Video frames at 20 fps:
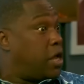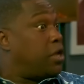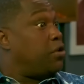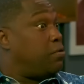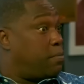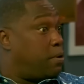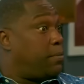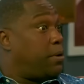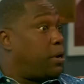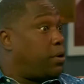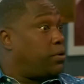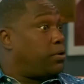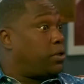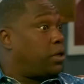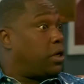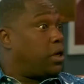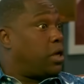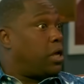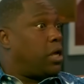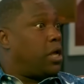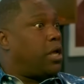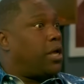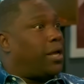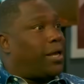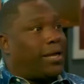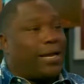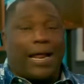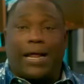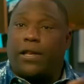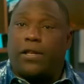You remember those?
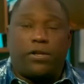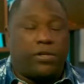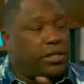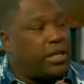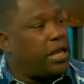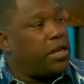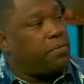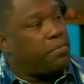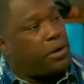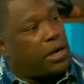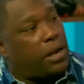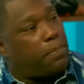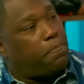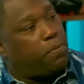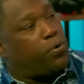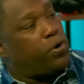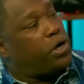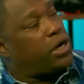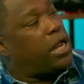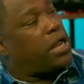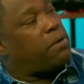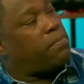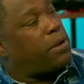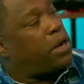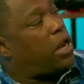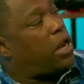And I looked at him and I pointed out in my